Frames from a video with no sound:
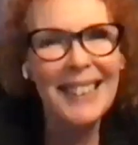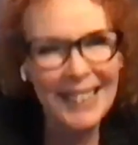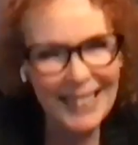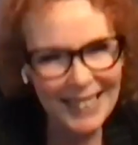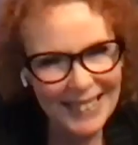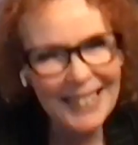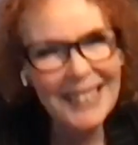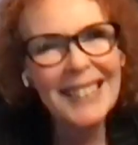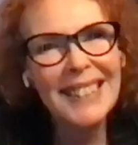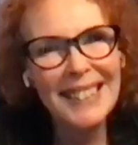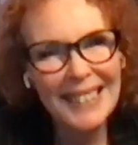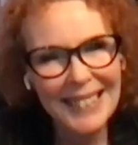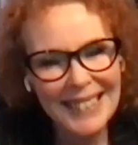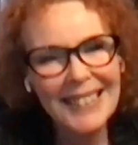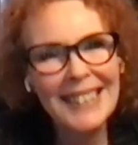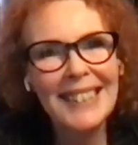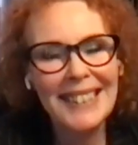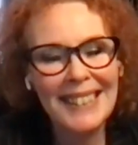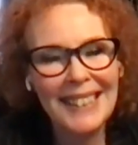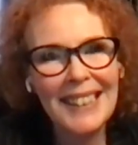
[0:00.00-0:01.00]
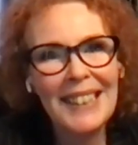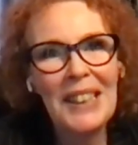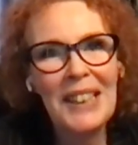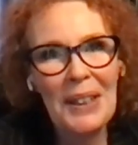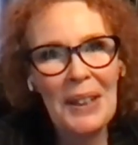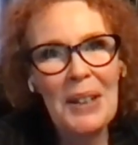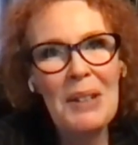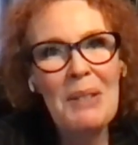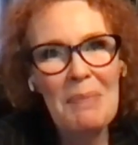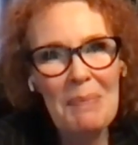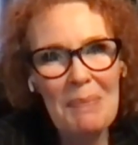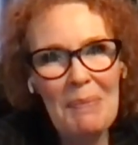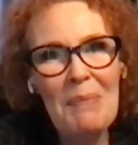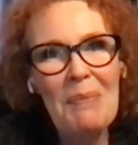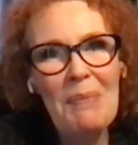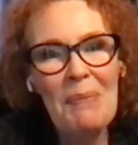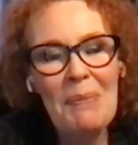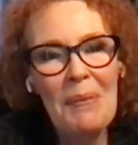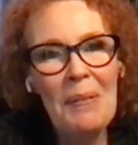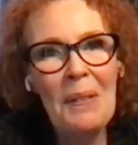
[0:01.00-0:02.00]
but
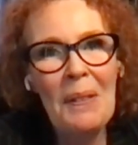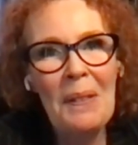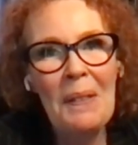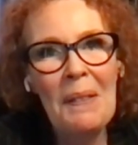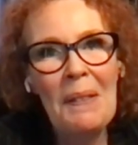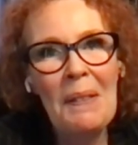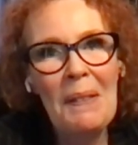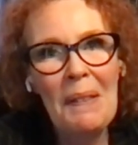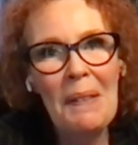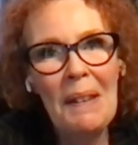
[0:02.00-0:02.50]
I guess we